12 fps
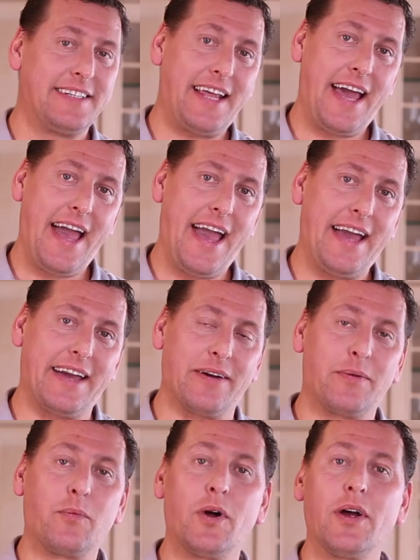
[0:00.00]

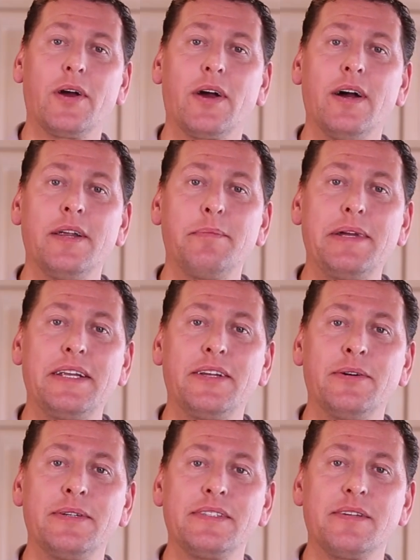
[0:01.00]
Today, we're gonna be
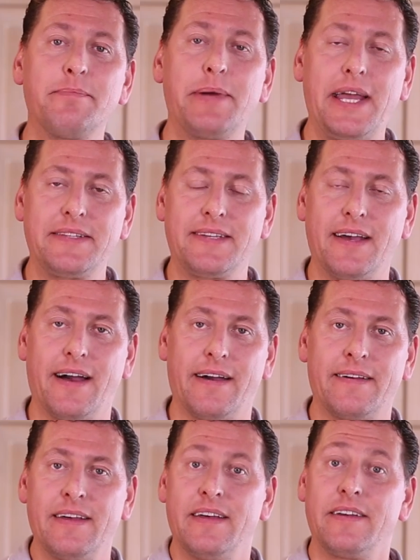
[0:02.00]
doing some
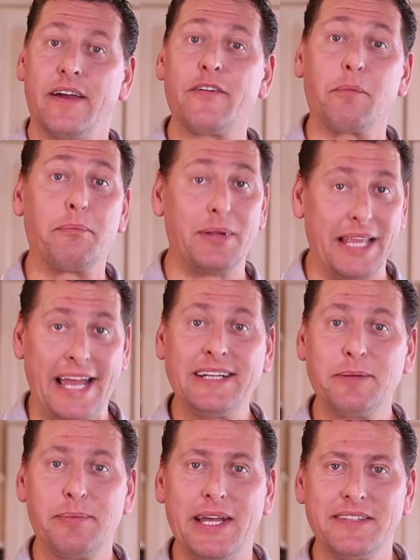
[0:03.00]
pizza. You ever
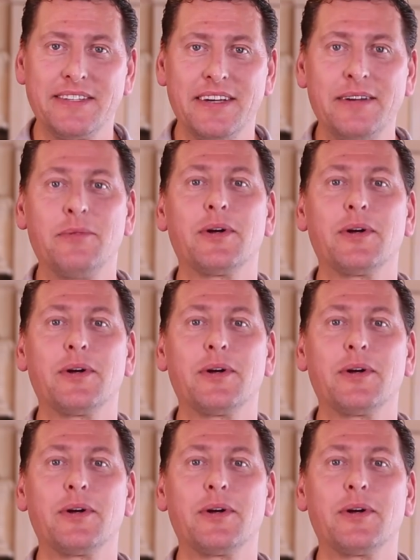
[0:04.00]
planked a pizza?